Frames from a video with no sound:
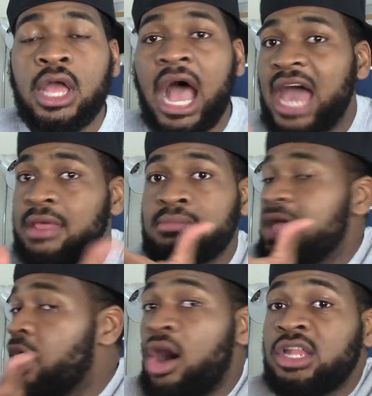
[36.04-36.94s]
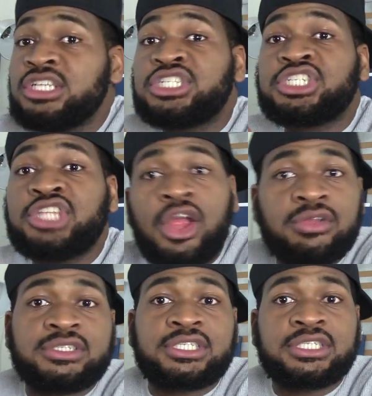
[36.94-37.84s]
I done made all these
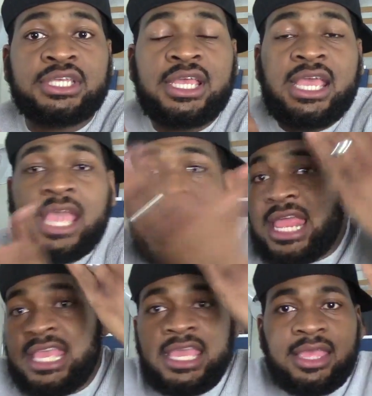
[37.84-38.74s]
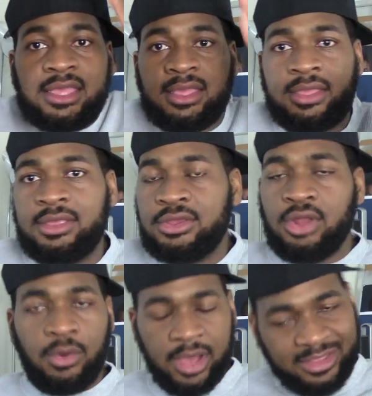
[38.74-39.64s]
shirts, and he, you
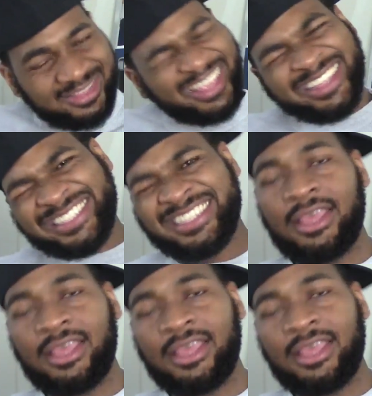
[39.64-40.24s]
know what?